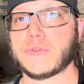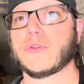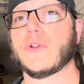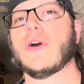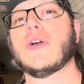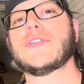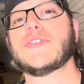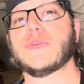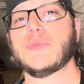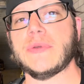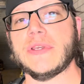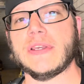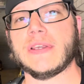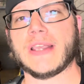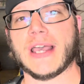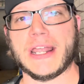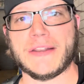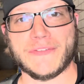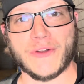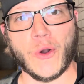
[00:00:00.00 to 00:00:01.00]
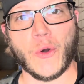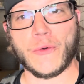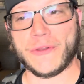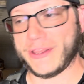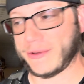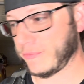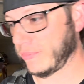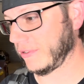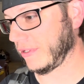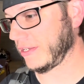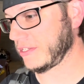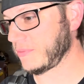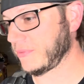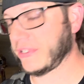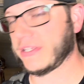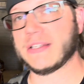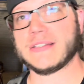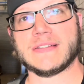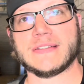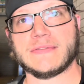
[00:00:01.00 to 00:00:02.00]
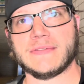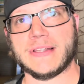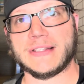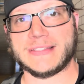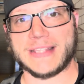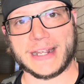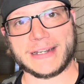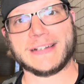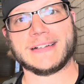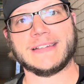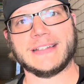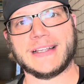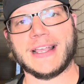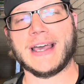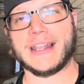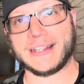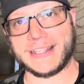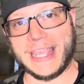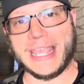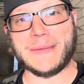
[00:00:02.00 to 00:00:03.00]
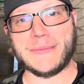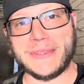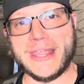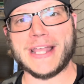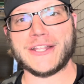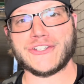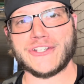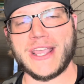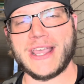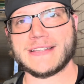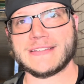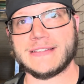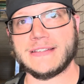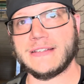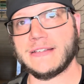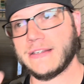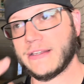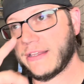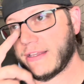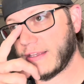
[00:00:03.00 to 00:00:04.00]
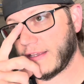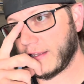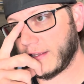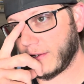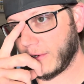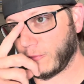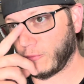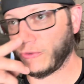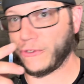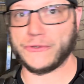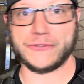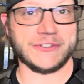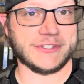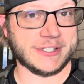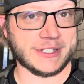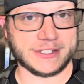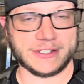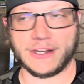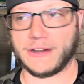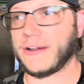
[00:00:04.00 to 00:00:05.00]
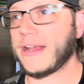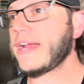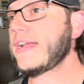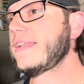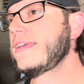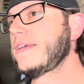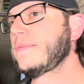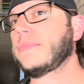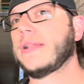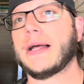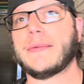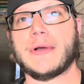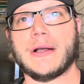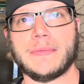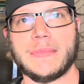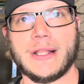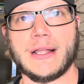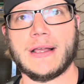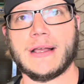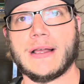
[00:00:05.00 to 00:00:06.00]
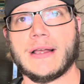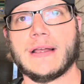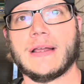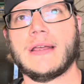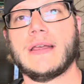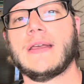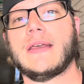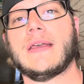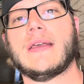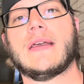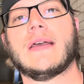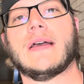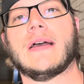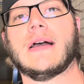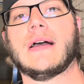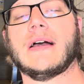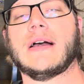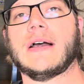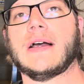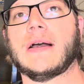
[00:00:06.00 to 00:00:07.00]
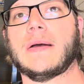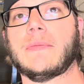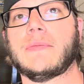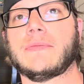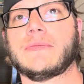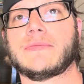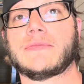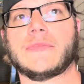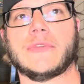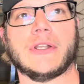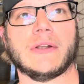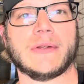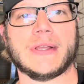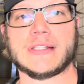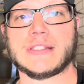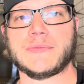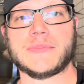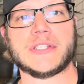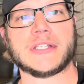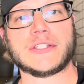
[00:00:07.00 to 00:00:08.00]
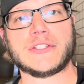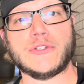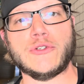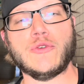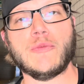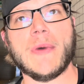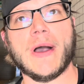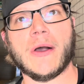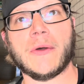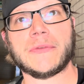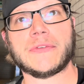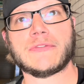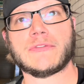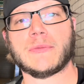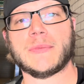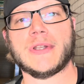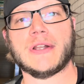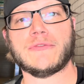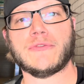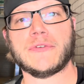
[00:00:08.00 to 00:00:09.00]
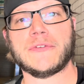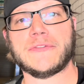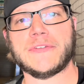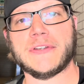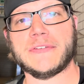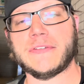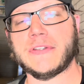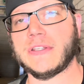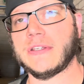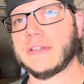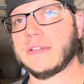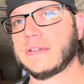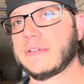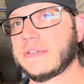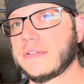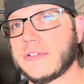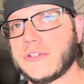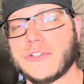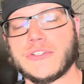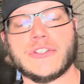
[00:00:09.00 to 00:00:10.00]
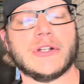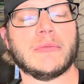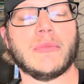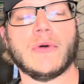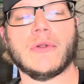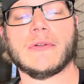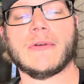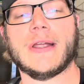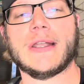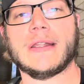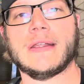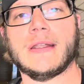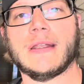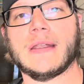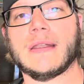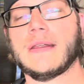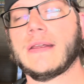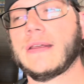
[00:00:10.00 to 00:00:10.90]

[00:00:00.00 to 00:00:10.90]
would also be kind of an OEM plus because it technically kind of came in that chassis. Reuse the 6R80, blah, blah, blah. Get some 6.2 mounts from an F-150, should bolt right in.